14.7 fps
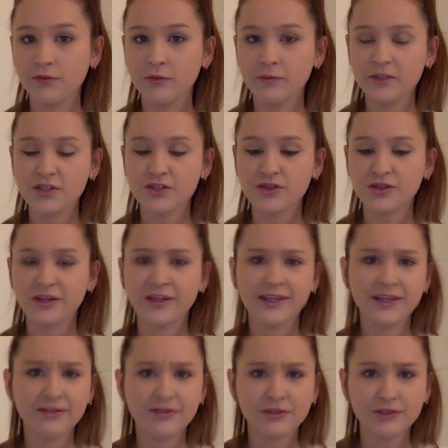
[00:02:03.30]
the mystery,
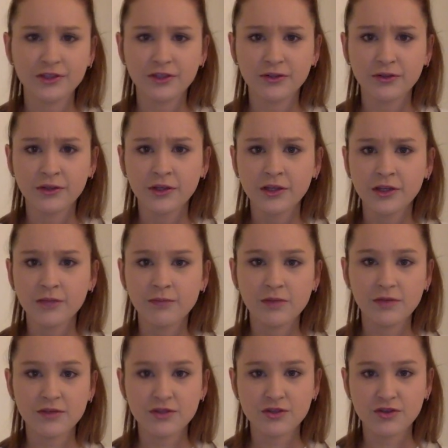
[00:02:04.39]
even though
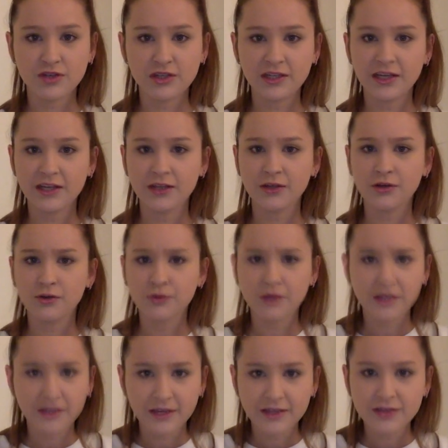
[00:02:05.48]
Mavis Green getting
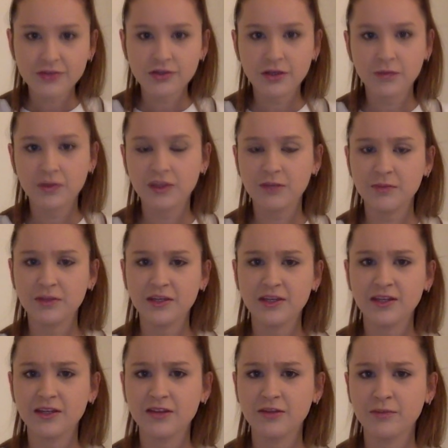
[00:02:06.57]
green ice cream at the
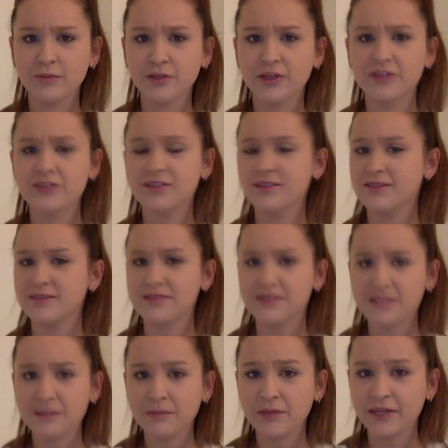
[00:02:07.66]
beginning of the book doesn't
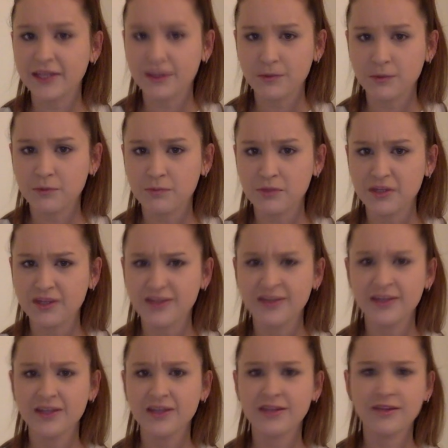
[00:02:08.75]
seem like it would be
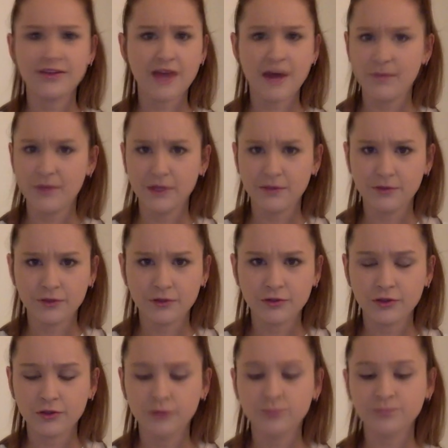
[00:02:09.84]
that big of a
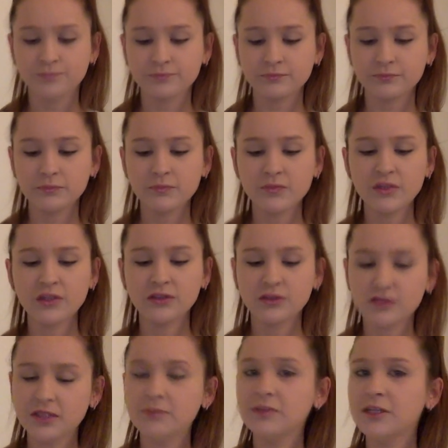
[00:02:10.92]
clue. So
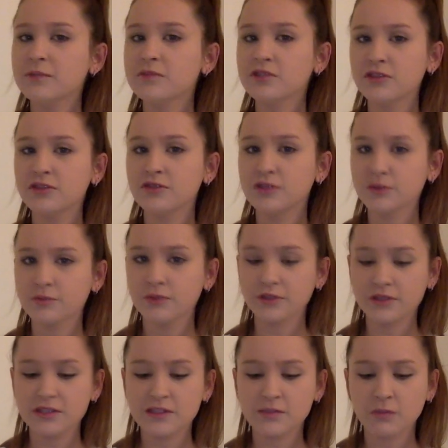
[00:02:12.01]
sometimes clues are
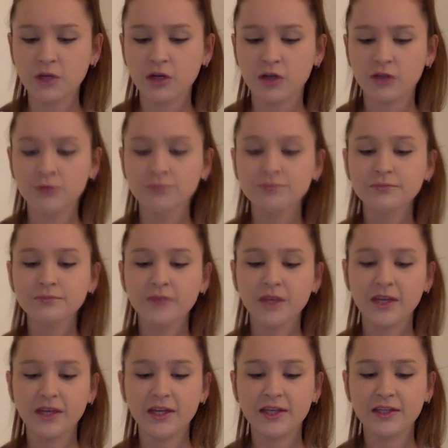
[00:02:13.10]
really small,
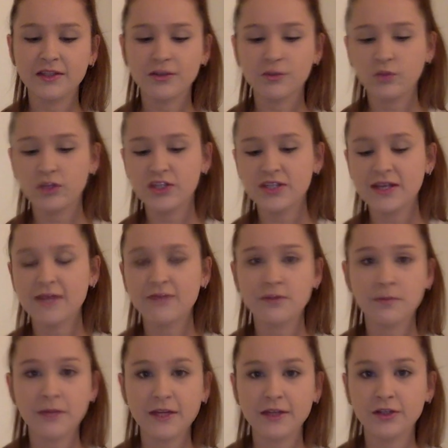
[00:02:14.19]
and we just have to
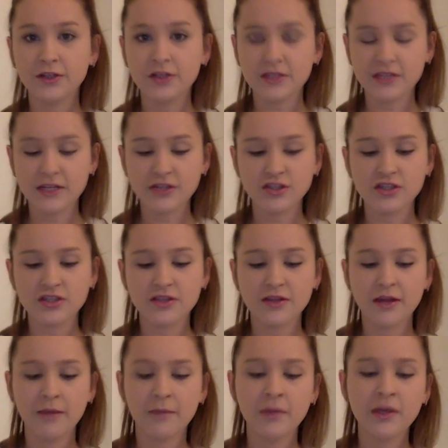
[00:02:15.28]
pay good attention to
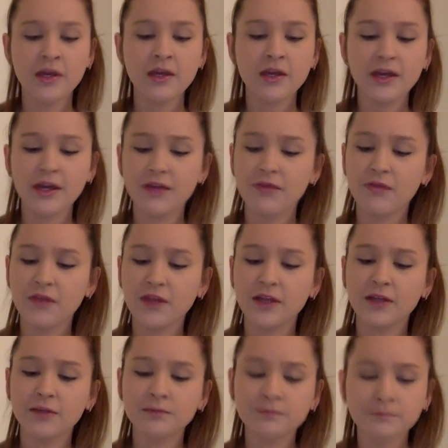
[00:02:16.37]
them and
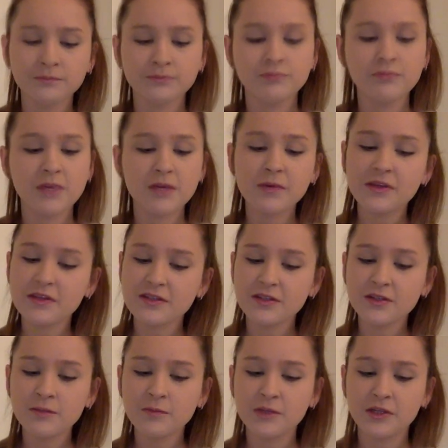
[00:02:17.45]
think, maybe this
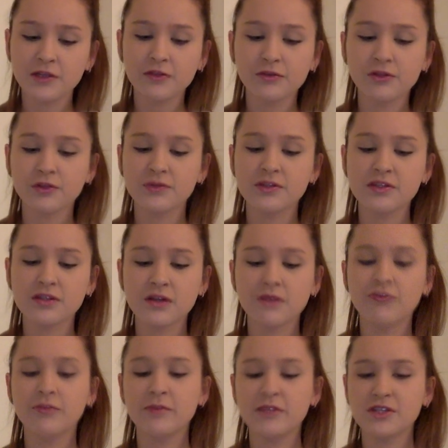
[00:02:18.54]
could be a clue to
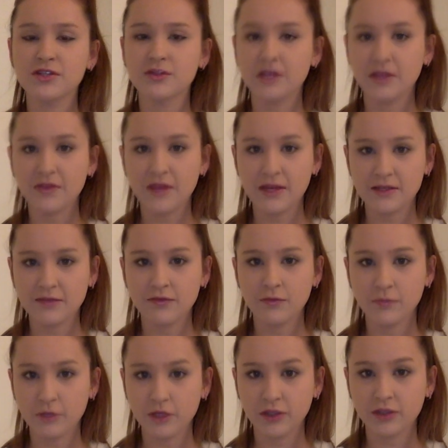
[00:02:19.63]
solve the mystery at the end of the
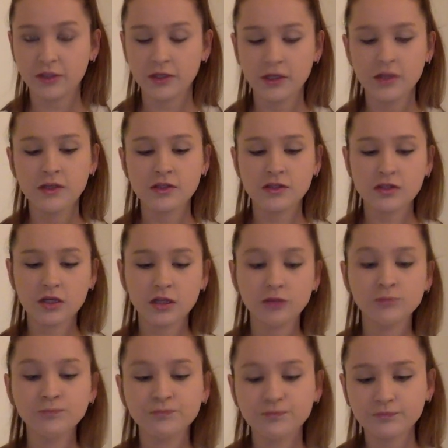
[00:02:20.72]
book.
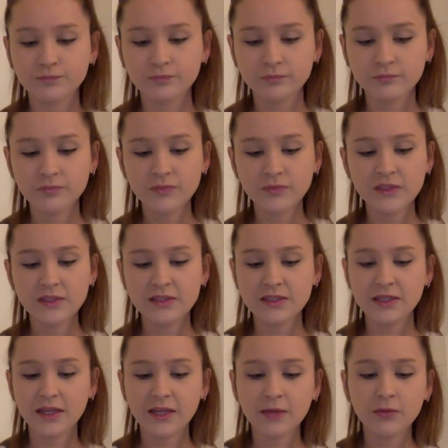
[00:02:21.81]
So
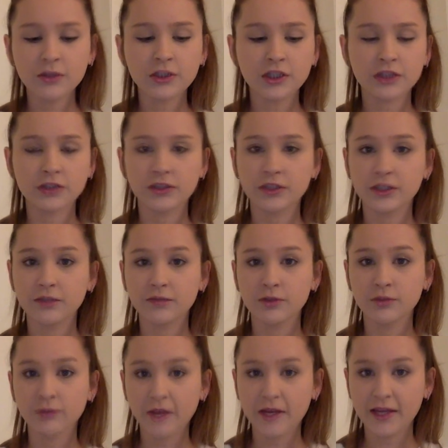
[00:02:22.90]
today we're not looking for
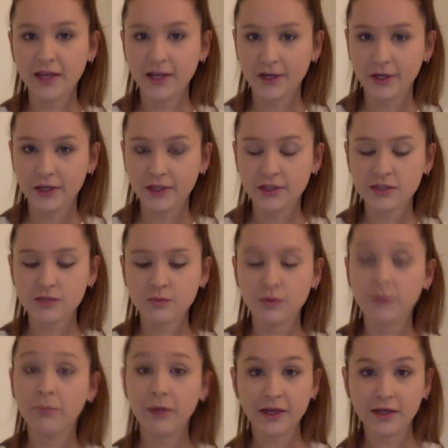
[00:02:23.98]
red herrings. We
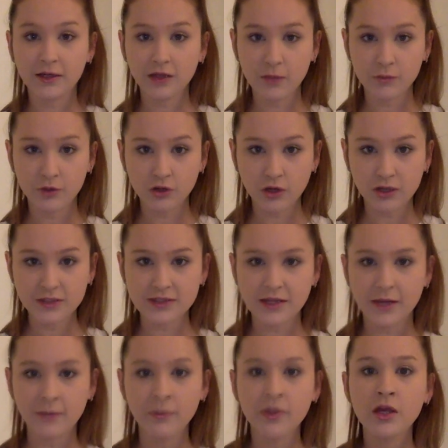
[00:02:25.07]
might come across
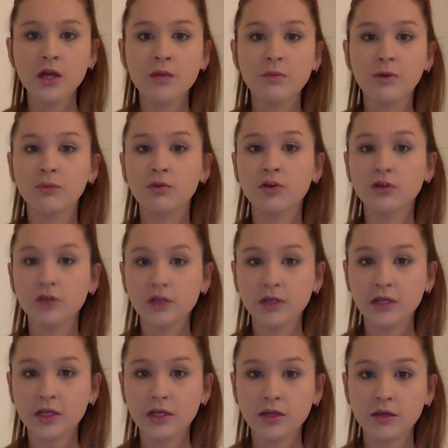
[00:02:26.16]
them, but we're
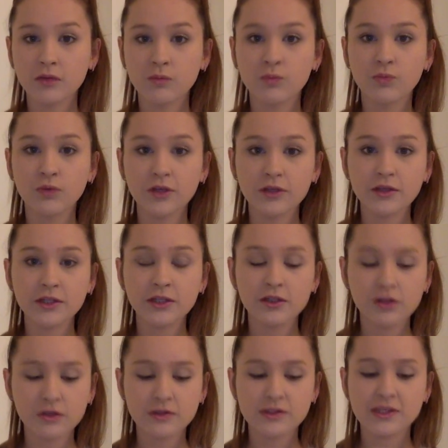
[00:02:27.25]
looking really
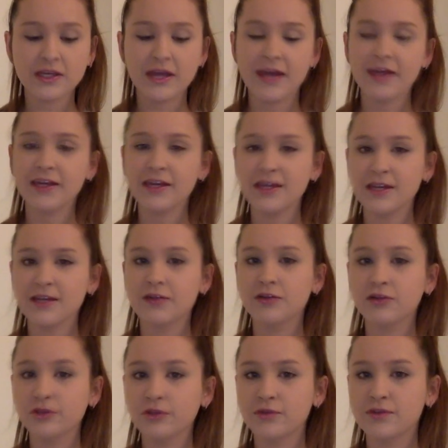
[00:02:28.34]
closely at hidden
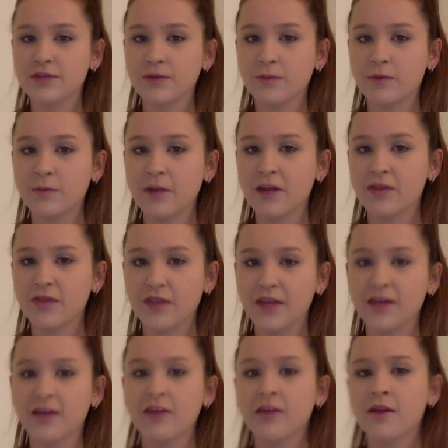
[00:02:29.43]
clues that we might
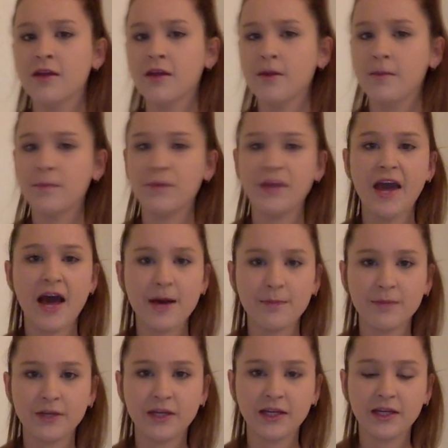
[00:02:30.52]
think be
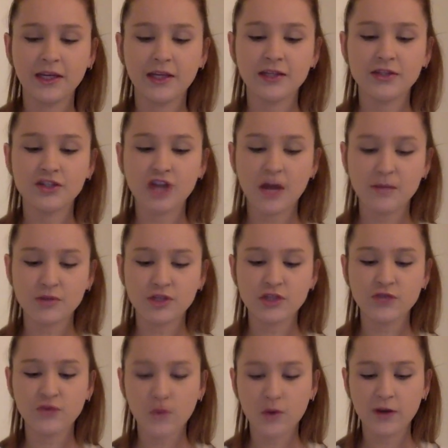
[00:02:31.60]
happening in chapters
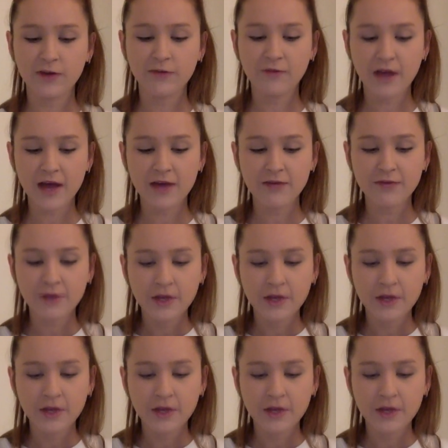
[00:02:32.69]
4 and 5.